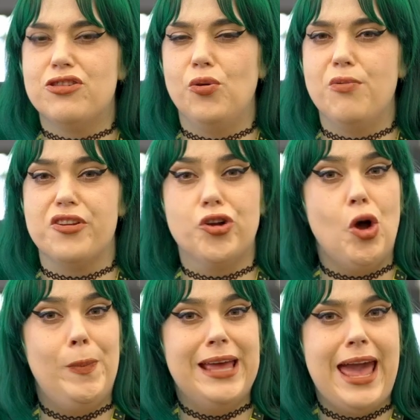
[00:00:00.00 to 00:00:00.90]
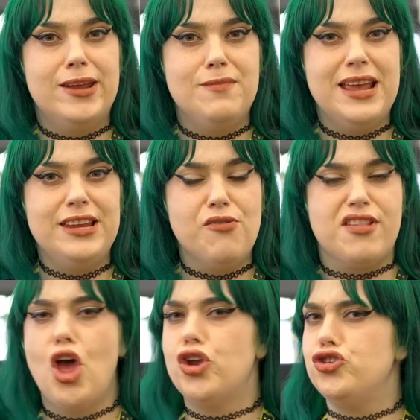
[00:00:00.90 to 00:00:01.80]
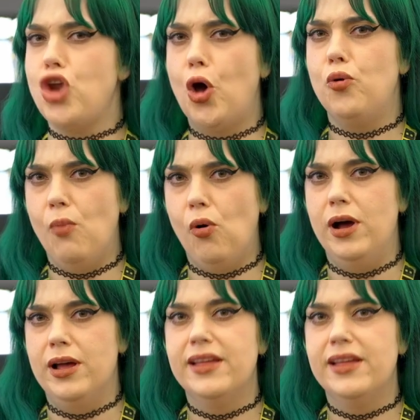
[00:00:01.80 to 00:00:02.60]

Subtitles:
tools and complicated menus? No more.